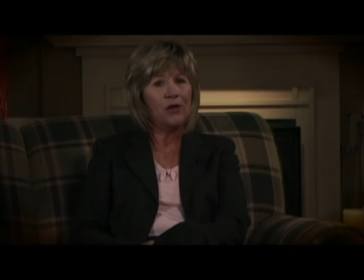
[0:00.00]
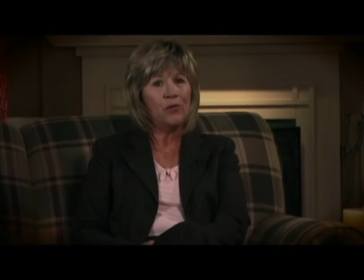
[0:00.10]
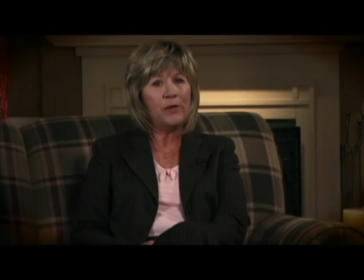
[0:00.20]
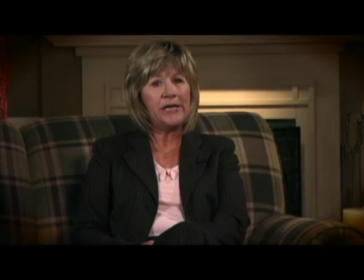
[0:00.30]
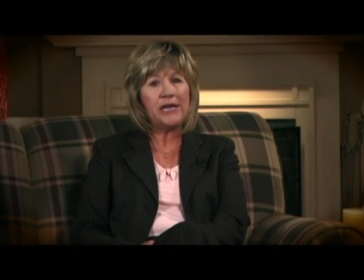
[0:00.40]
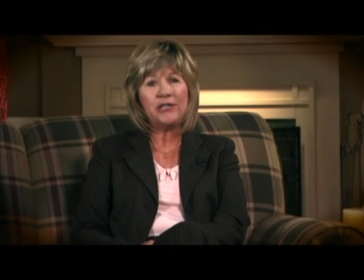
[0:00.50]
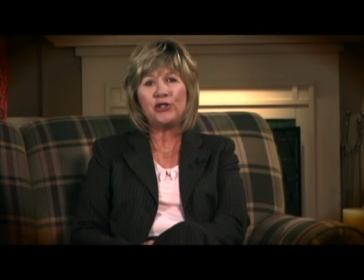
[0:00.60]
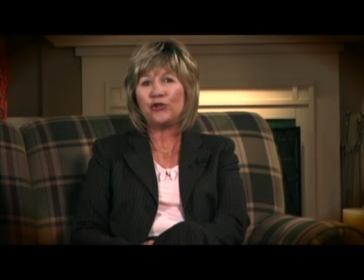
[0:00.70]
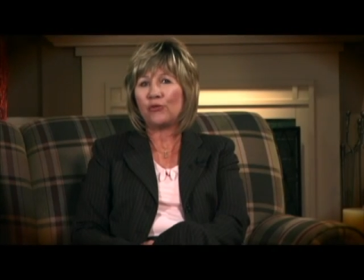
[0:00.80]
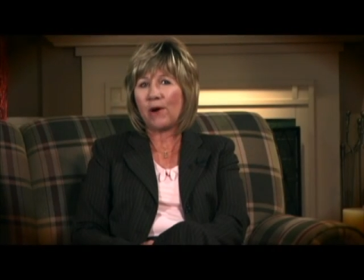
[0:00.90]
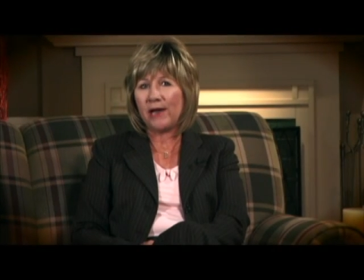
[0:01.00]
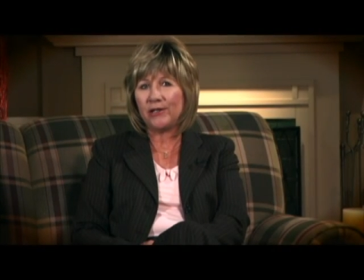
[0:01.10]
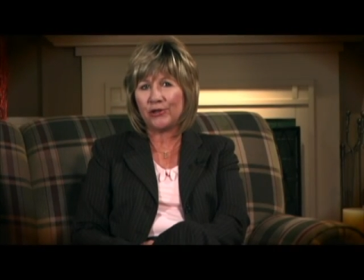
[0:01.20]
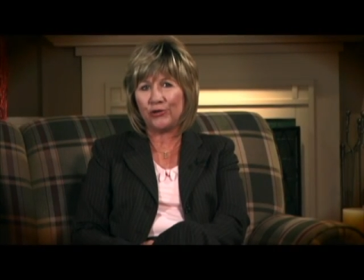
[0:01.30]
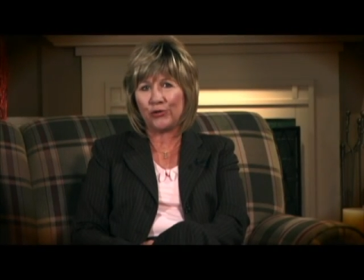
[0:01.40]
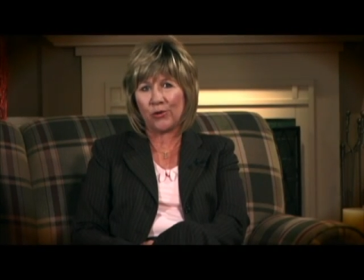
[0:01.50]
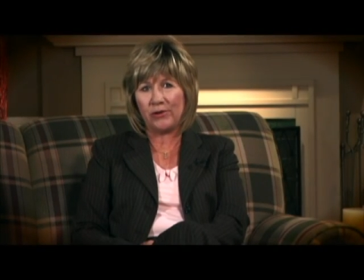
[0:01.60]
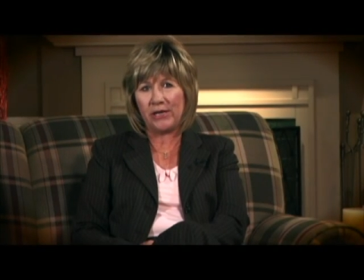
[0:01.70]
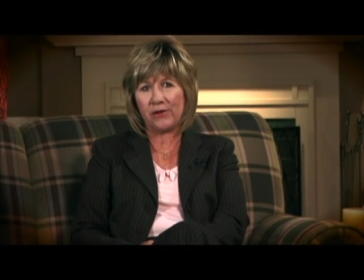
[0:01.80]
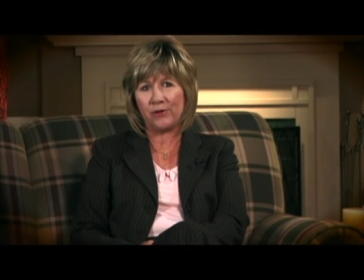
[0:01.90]
We get into trying to control
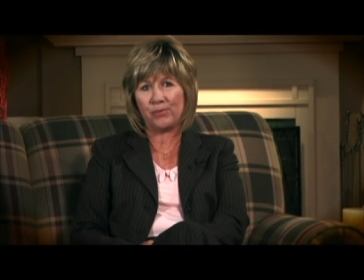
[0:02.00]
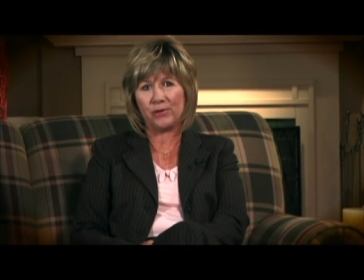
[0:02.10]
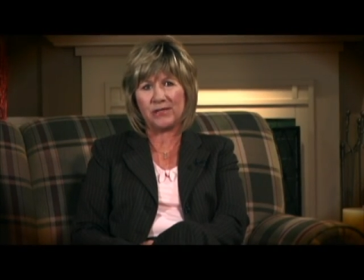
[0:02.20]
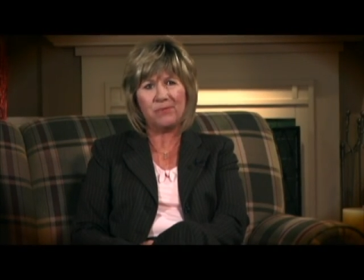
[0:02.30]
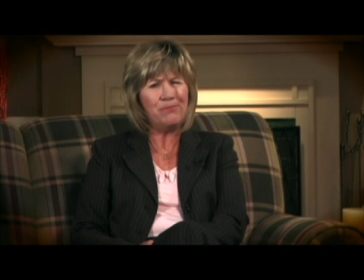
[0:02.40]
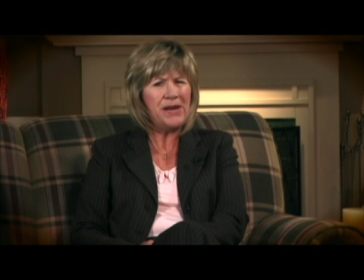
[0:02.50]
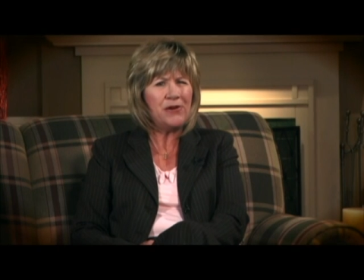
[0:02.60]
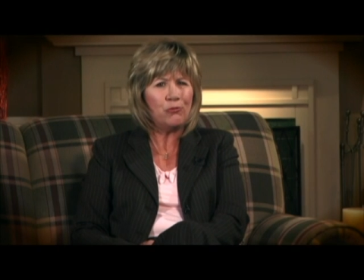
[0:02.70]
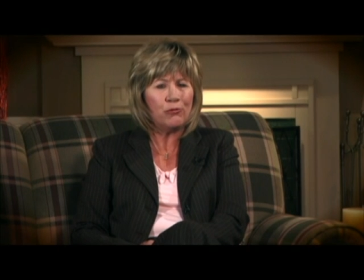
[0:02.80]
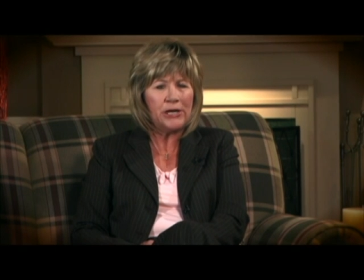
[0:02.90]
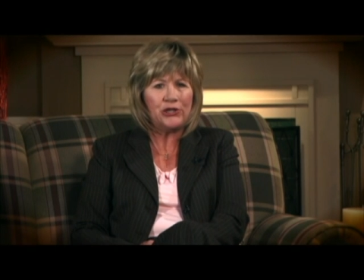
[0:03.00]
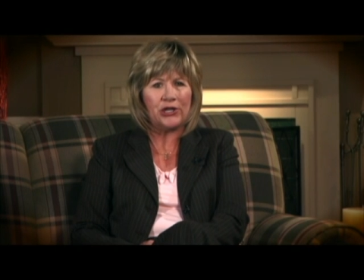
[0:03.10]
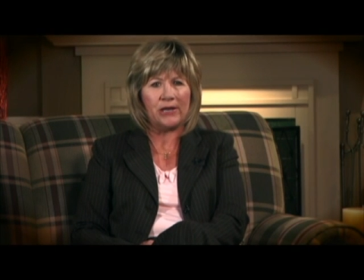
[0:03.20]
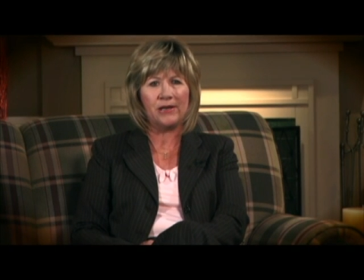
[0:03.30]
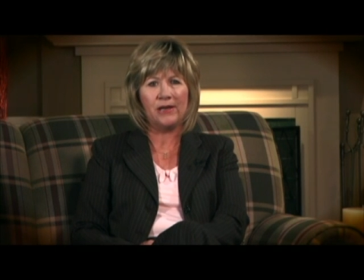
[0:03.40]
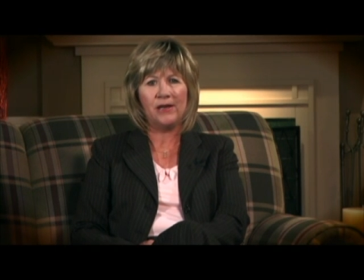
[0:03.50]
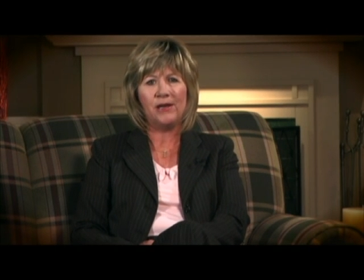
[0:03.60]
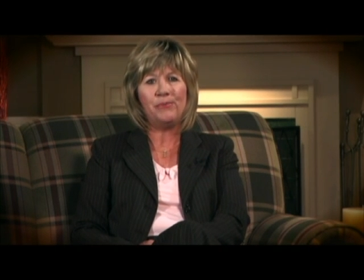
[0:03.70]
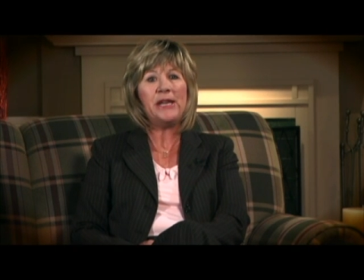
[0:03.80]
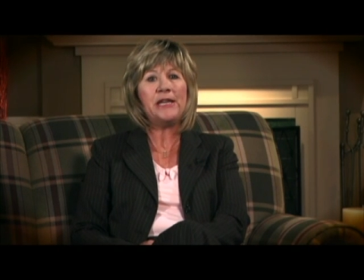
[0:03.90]
the other person, being rigid,
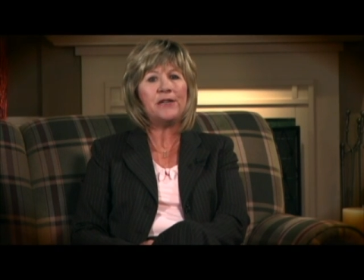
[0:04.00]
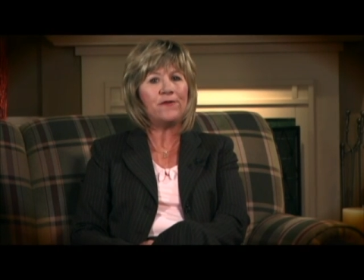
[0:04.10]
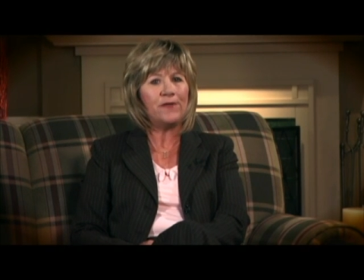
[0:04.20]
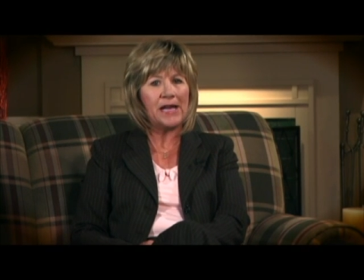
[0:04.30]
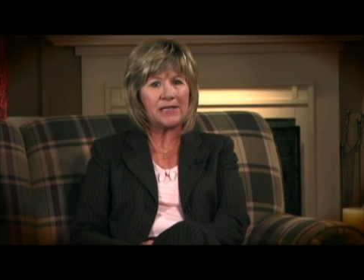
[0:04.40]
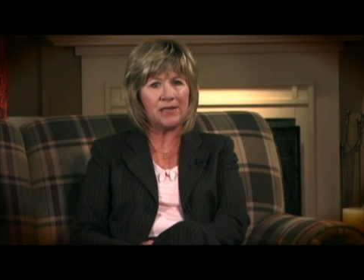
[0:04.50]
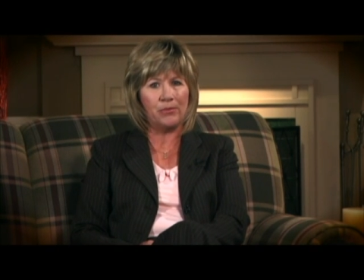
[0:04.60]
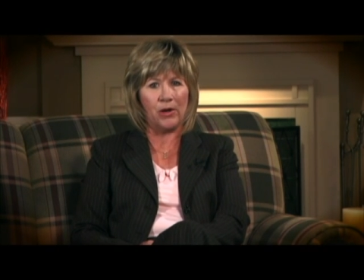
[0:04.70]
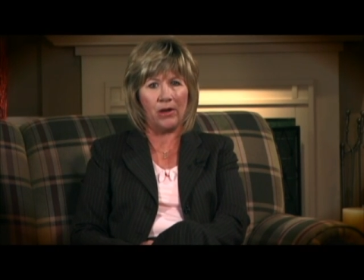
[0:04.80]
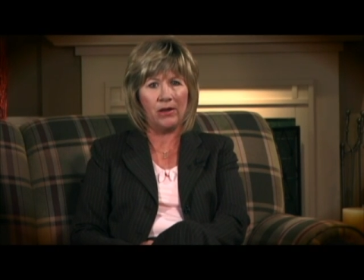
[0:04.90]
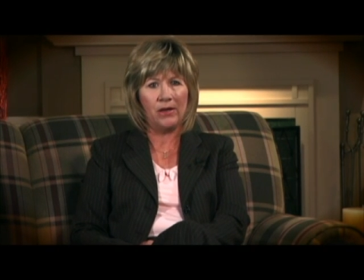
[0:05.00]
being inflexible,